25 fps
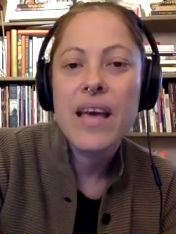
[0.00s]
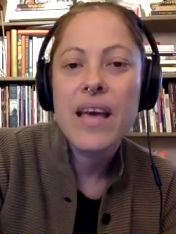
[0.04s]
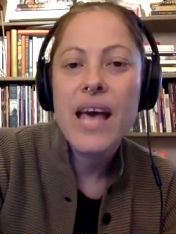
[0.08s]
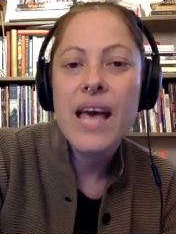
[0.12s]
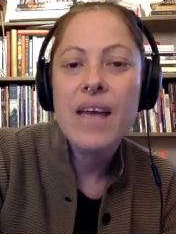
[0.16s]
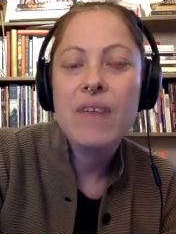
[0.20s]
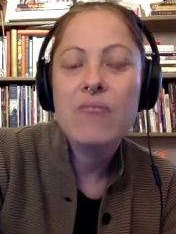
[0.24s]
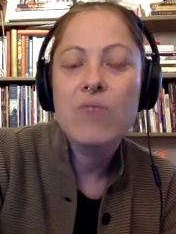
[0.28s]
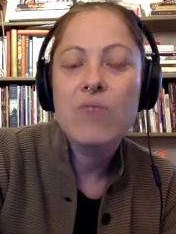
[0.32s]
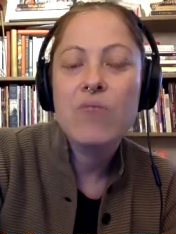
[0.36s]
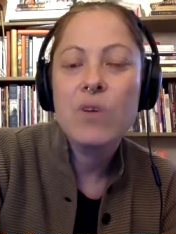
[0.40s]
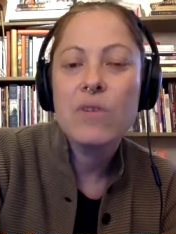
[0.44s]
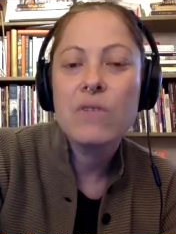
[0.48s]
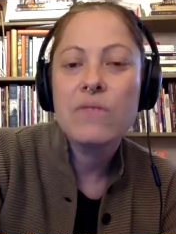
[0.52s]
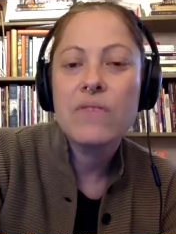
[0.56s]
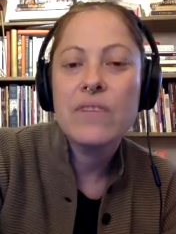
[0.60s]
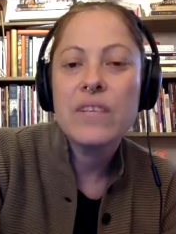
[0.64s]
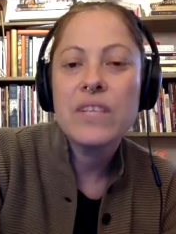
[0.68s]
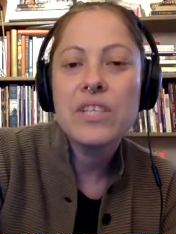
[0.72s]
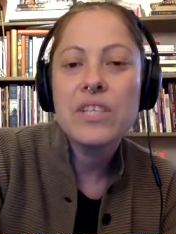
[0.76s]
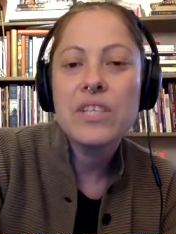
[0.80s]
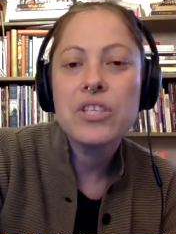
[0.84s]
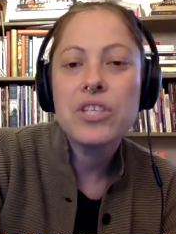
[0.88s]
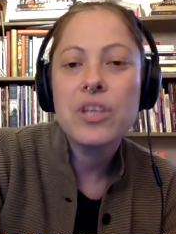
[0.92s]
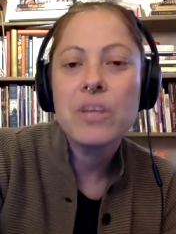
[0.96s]
and rode a
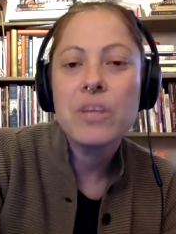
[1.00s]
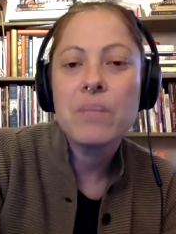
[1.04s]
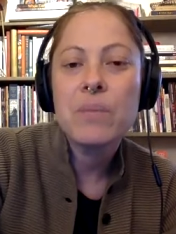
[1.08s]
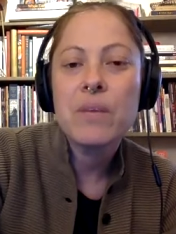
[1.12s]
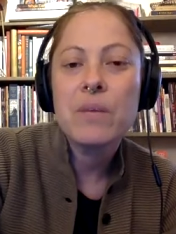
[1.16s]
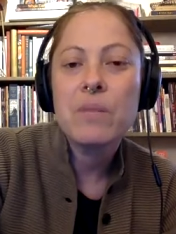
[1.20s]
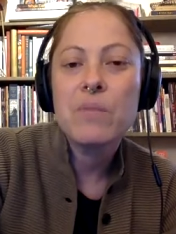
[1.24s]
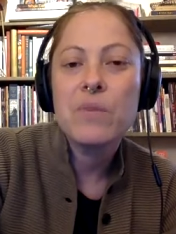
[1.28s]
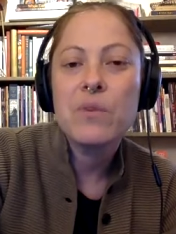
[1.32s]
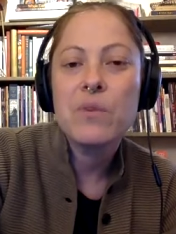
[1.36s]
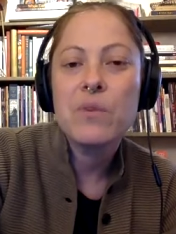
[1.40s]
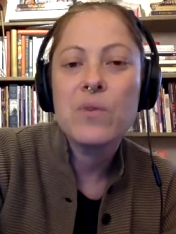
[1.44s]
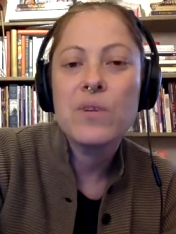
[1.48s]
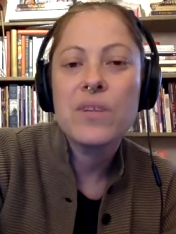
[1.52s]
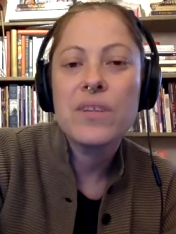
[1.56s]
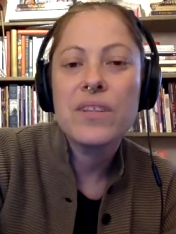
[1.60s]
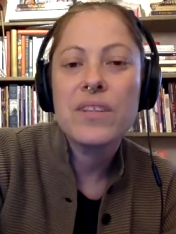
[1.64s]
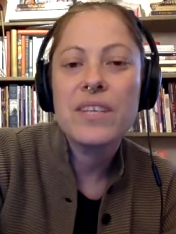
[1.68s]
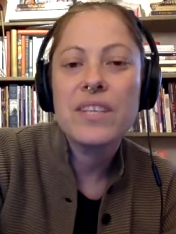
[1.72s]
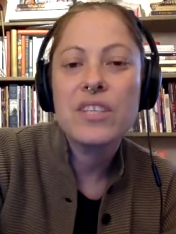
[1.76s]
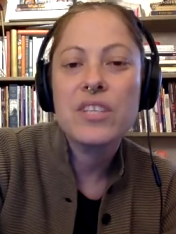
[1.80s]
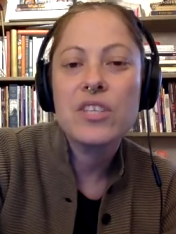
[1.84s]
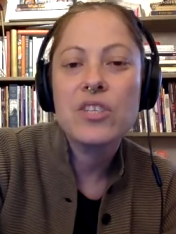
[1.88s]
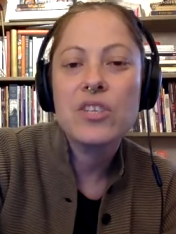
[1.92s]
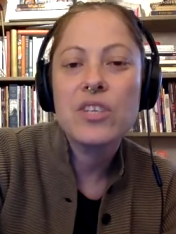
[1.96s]
fence jumping mule
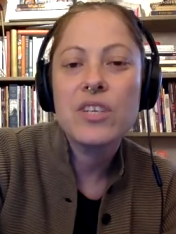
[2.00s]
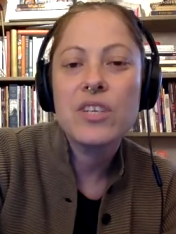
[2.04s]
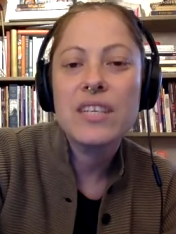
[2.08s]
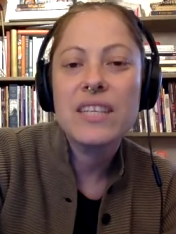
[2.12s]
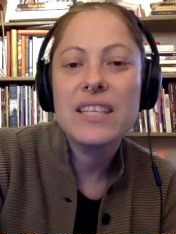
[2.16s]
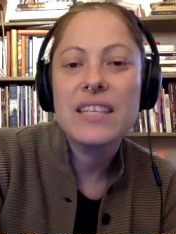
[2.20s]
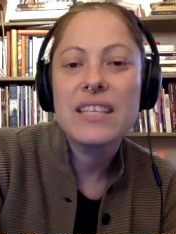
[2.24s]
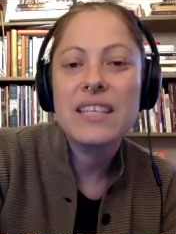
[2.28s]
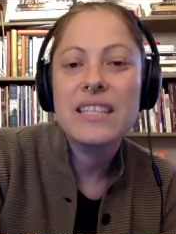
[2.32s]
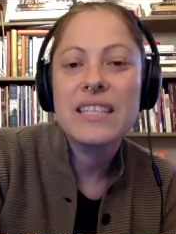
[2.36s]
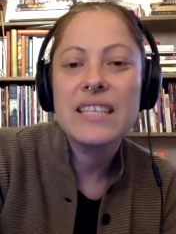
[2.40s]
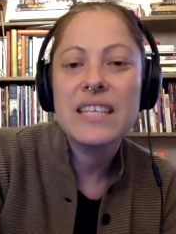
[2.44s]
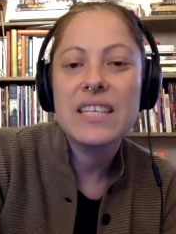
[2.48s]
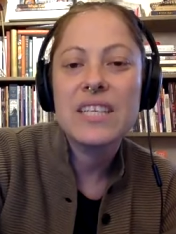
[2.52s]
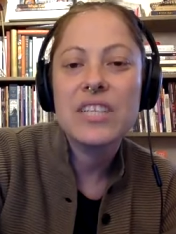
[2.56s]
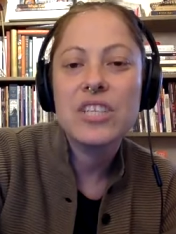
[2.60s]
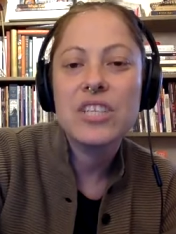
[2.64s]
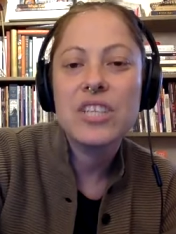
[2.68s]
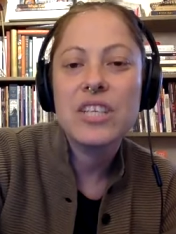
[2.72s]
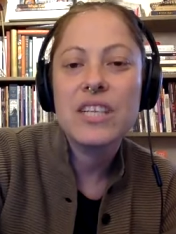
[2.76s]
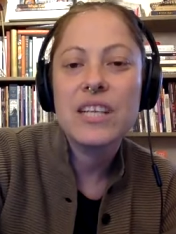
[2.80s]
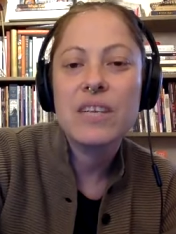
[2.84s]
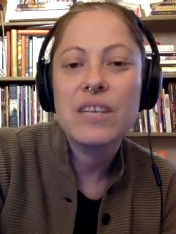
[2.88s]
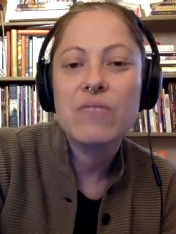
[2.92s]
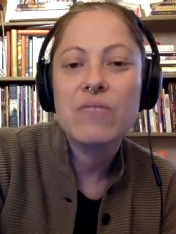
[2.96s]
that stood in the ditch
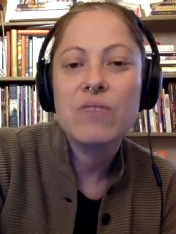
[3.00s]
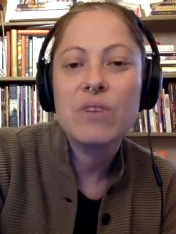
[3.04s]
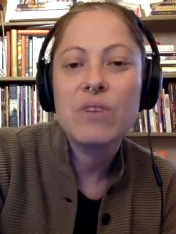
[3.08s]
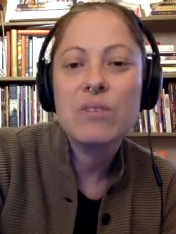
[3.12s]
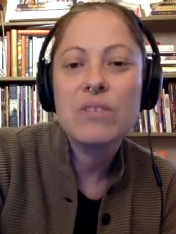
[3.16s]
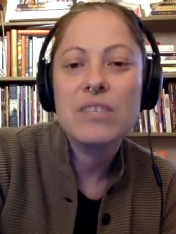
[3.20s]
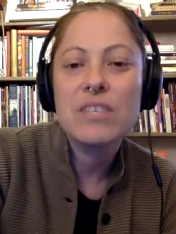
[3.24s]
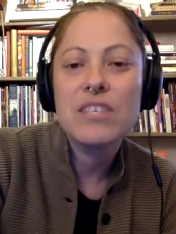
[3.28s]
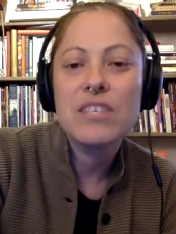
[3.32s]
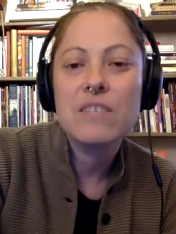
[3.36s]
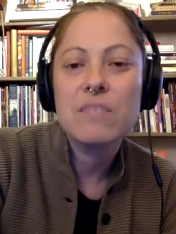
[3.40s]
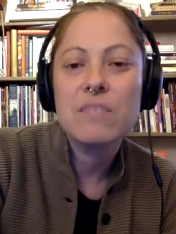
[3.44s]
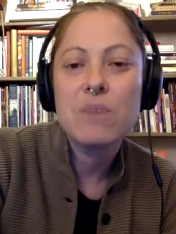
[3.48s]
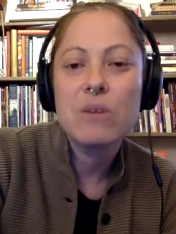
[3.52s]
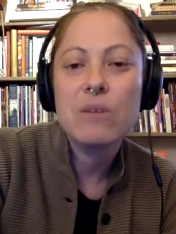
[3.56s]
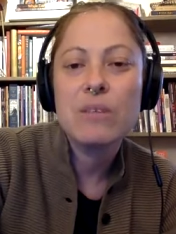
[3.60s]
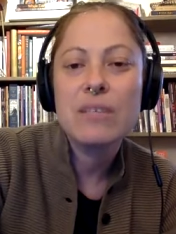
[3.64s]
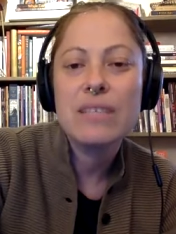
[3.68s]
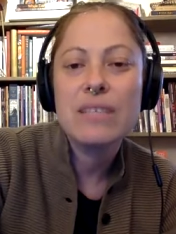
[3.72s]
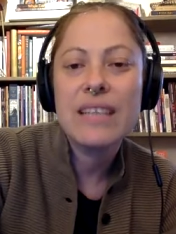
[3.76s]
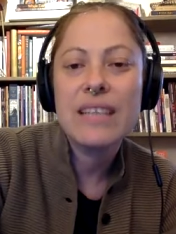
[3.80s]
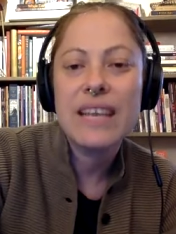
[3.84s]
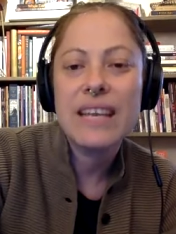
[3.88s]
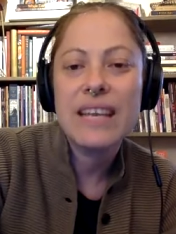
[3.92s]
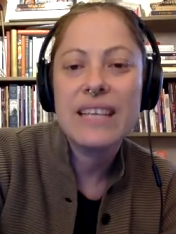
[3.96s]
eating roses
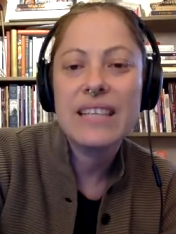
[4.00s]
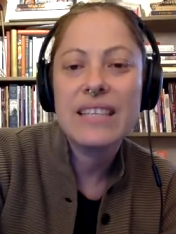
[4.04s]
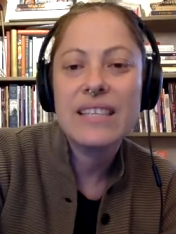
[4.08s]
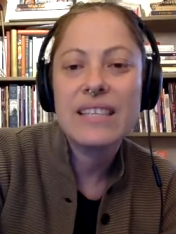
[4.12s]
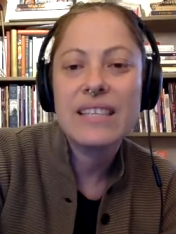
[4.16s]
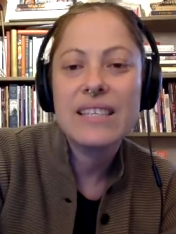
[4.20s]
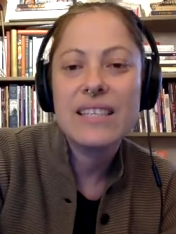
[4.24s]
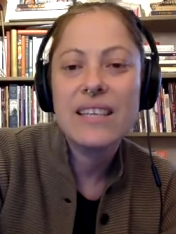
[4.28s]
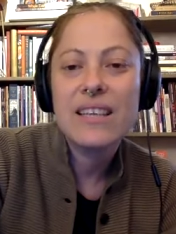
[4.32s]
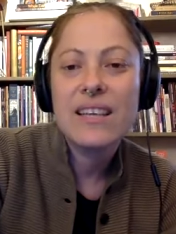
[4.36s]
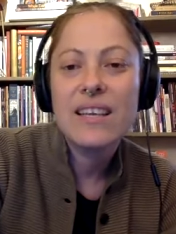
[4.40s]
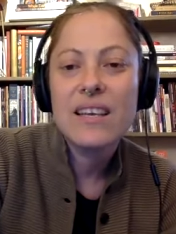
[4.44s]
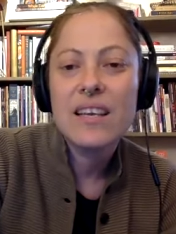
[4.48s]
most days,